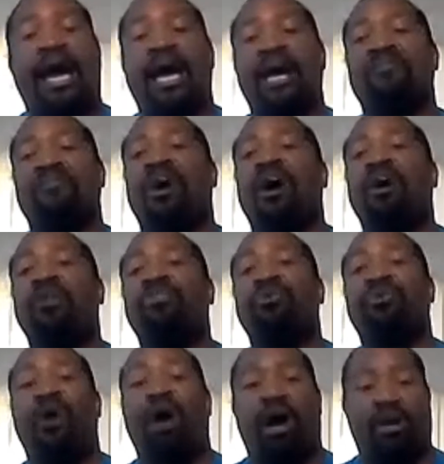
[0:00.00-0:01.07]
I have
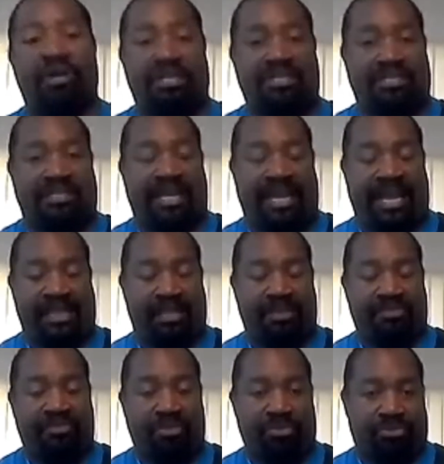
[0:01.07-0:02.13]
other artists I
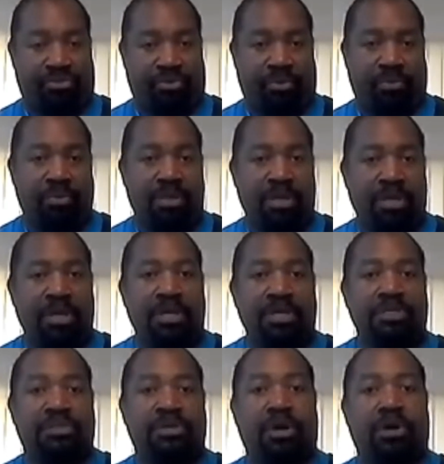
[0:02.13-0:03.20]
listen to.
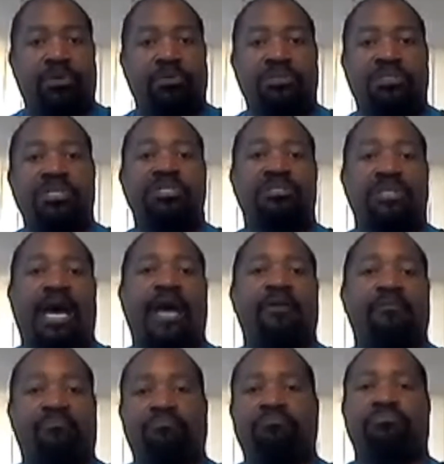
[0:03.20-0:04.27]
So since
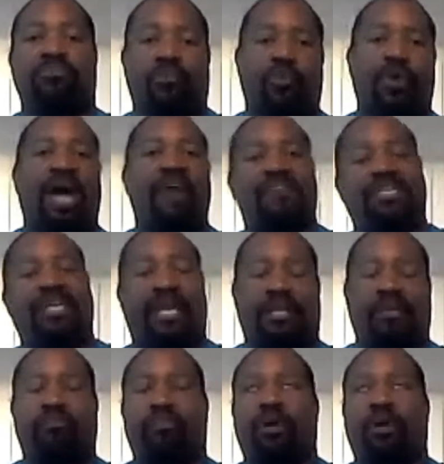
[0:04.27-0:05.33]
I
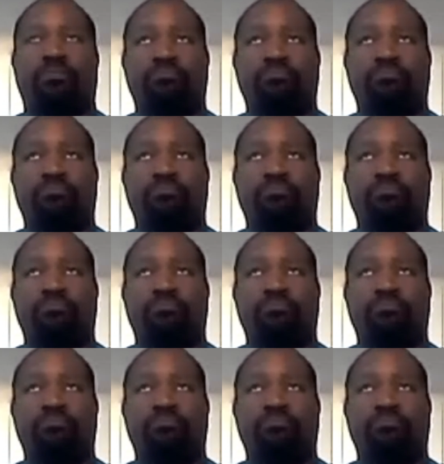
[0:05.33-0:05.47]
gravitated,